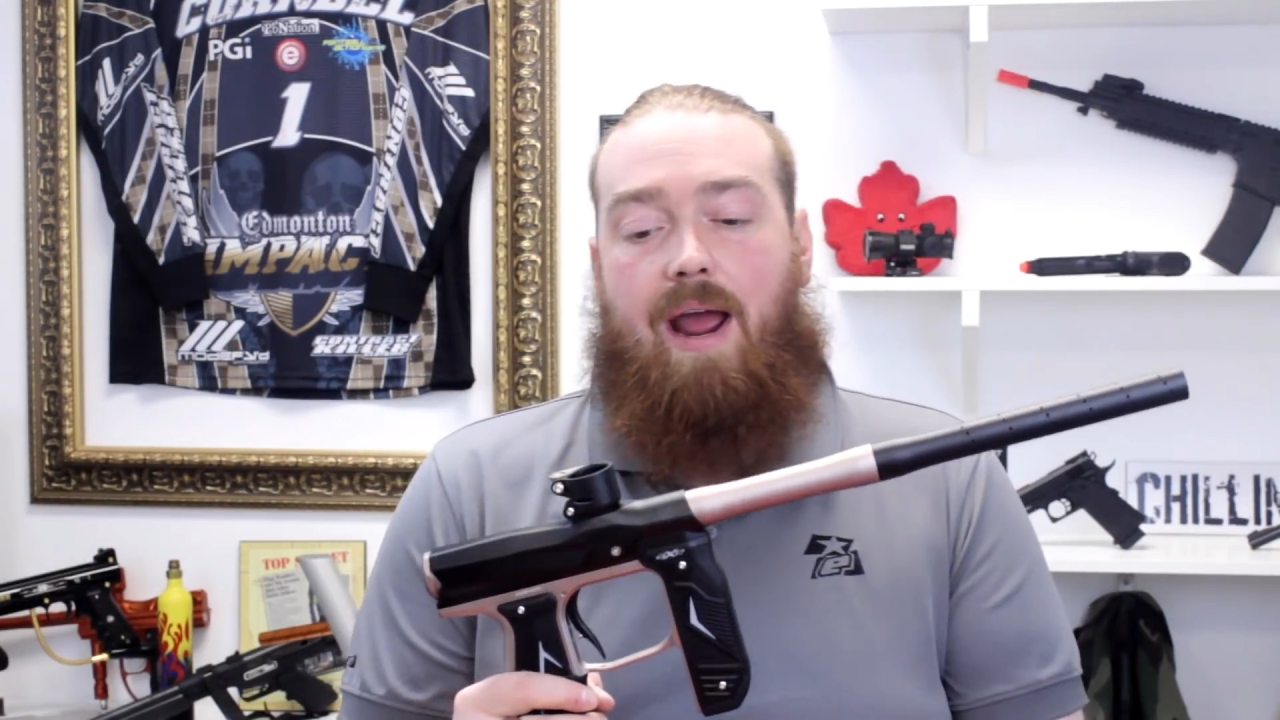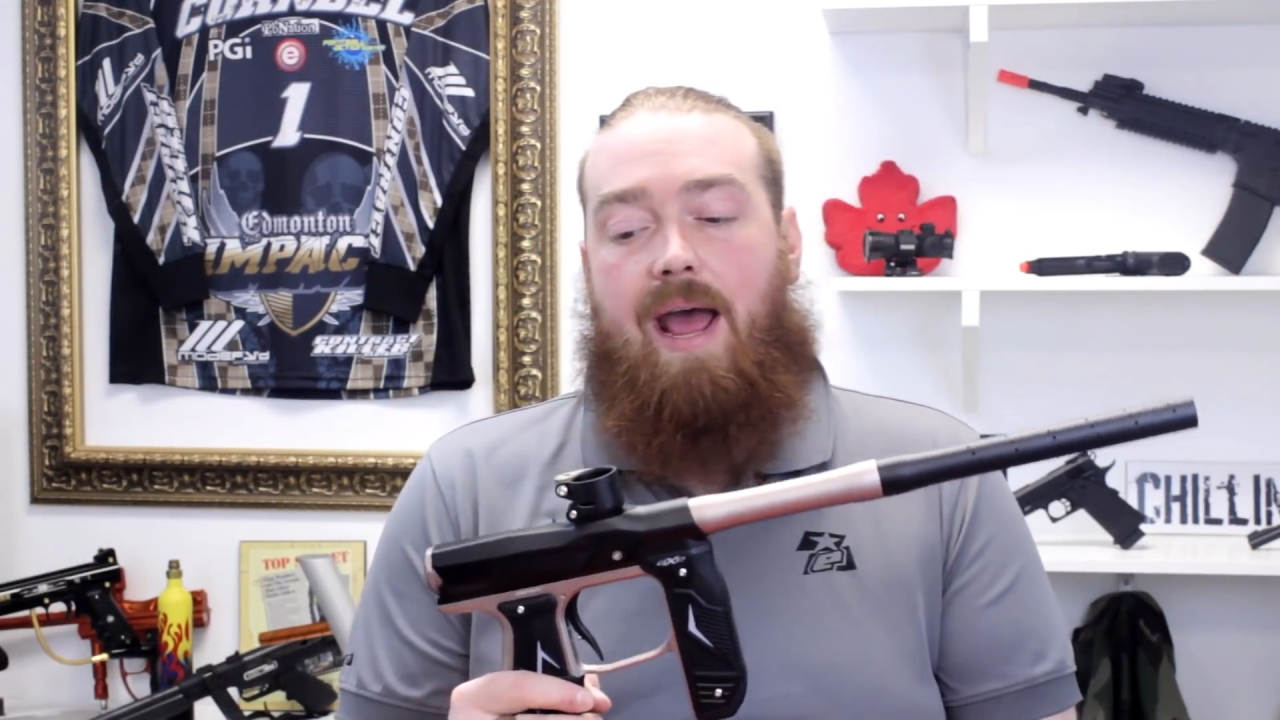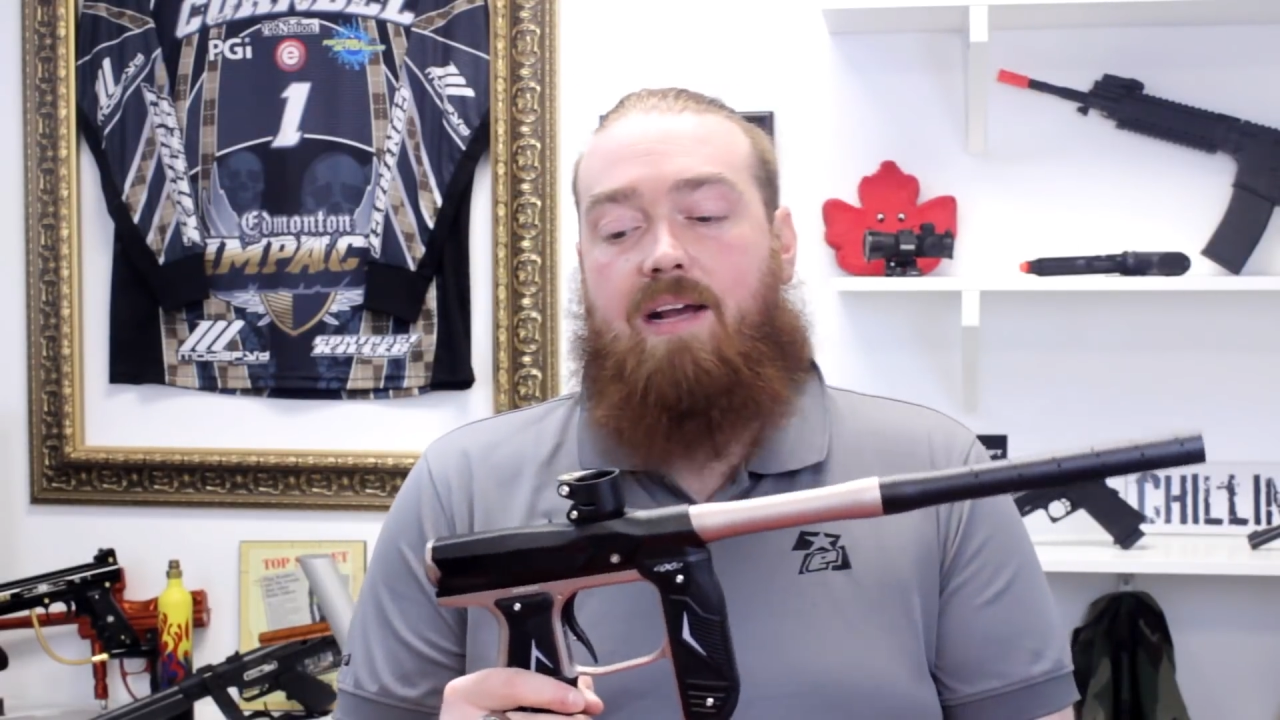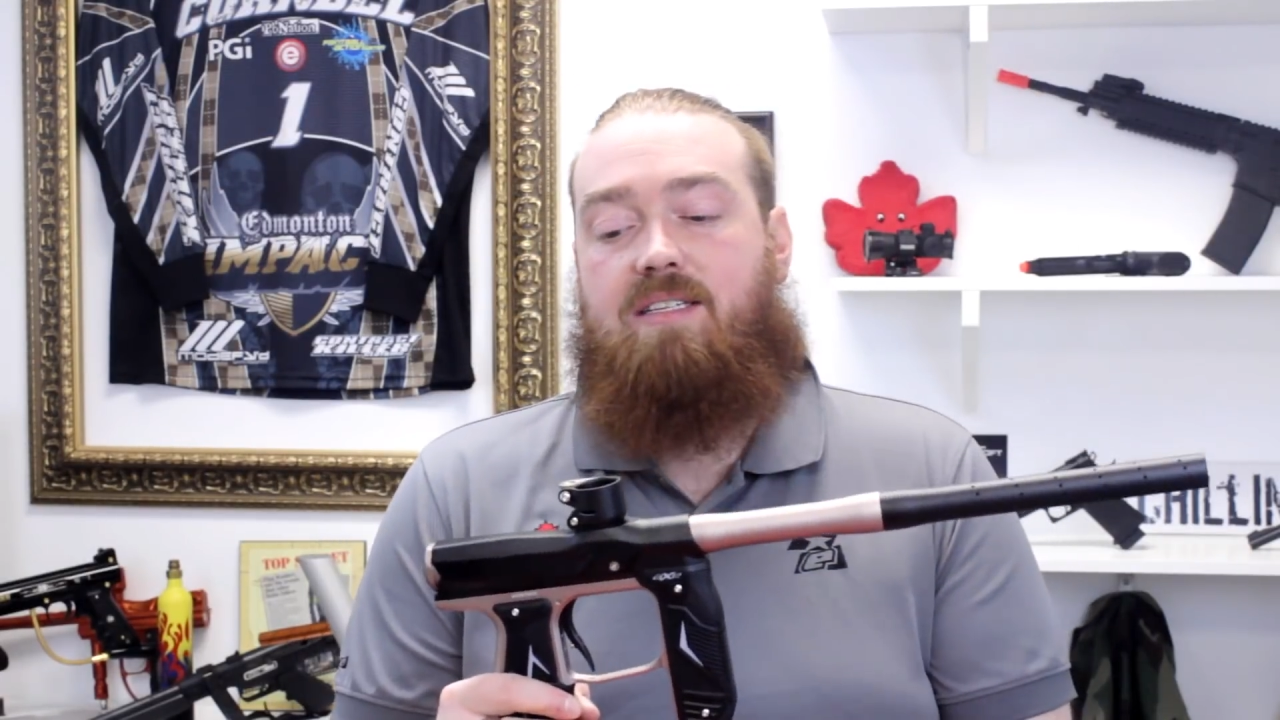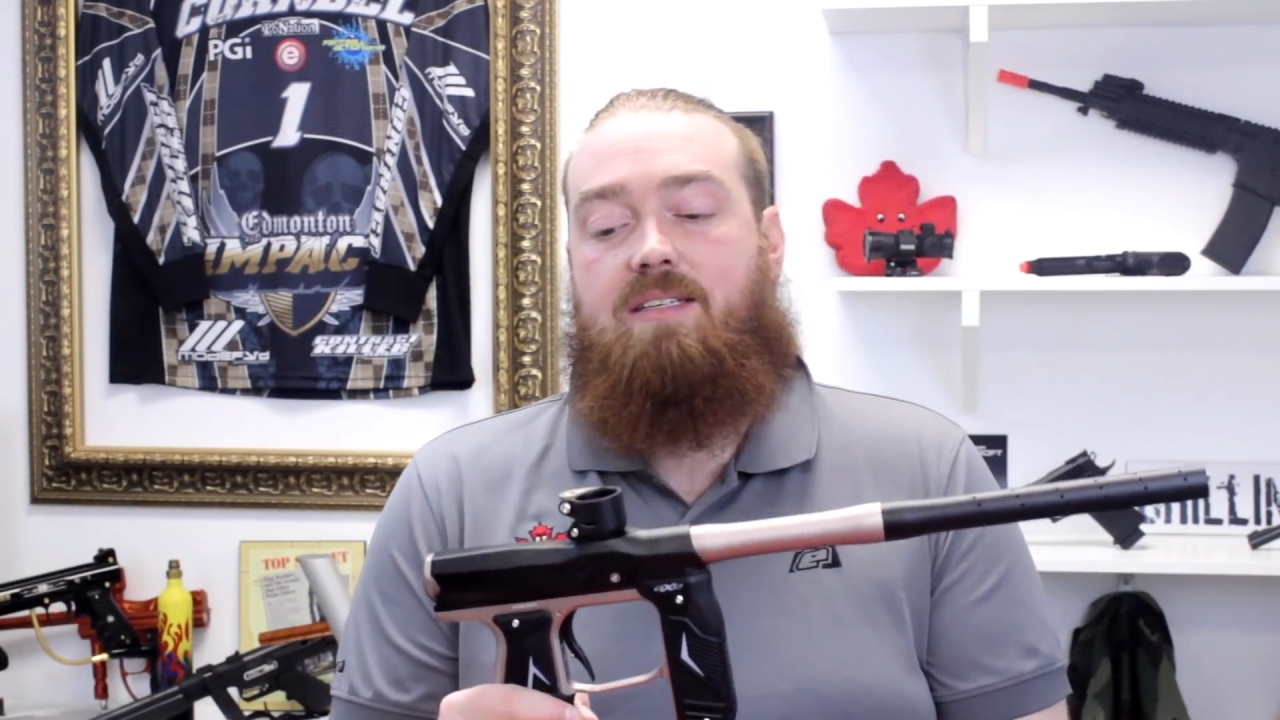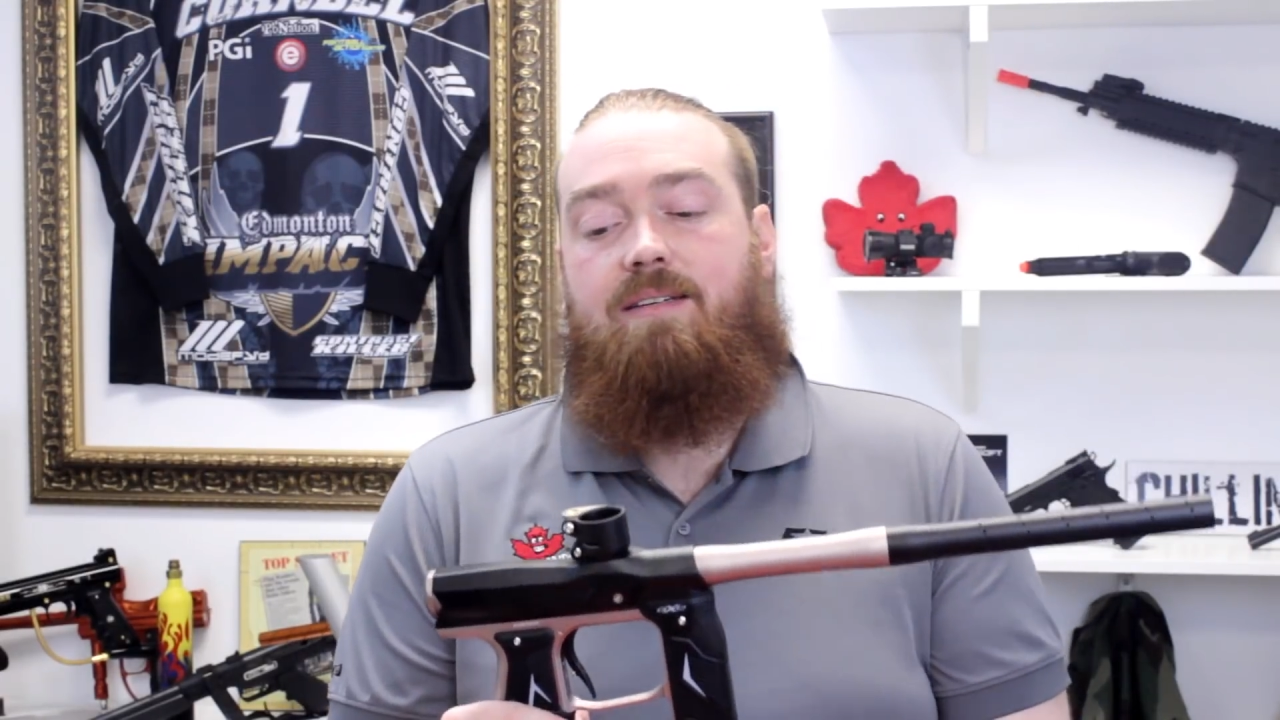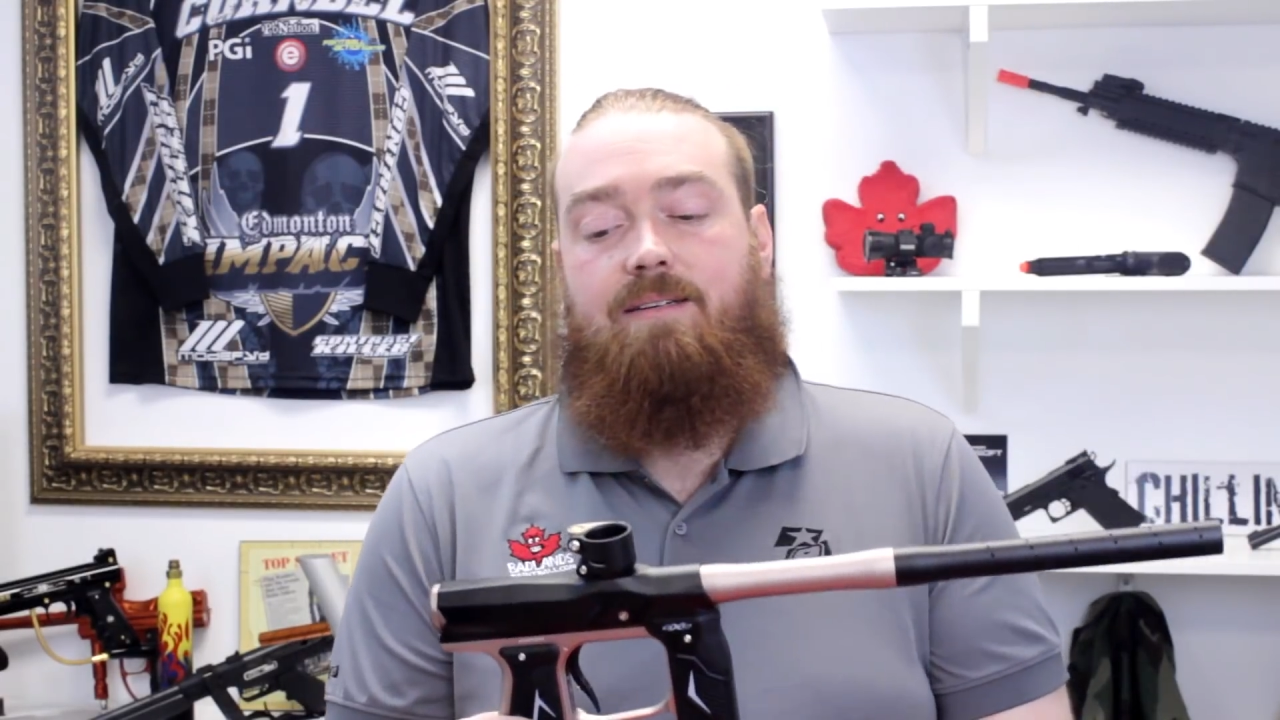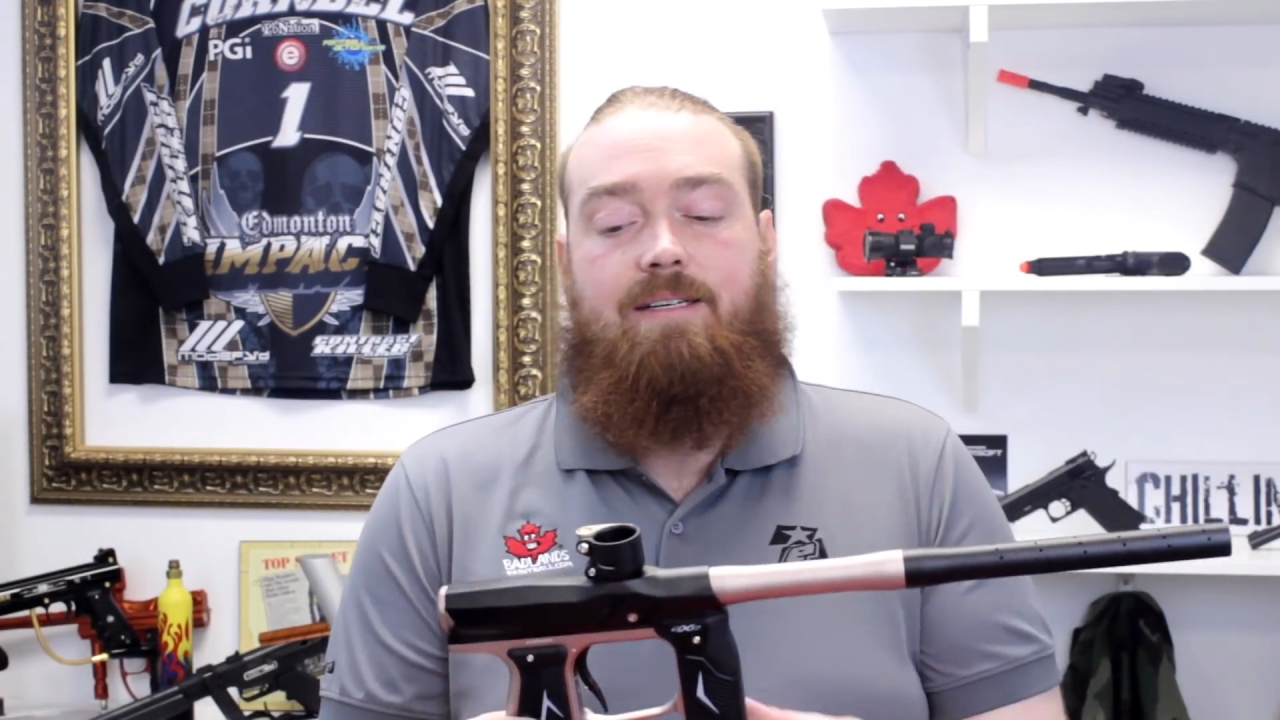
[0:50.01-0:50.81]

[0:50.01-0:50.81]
axe.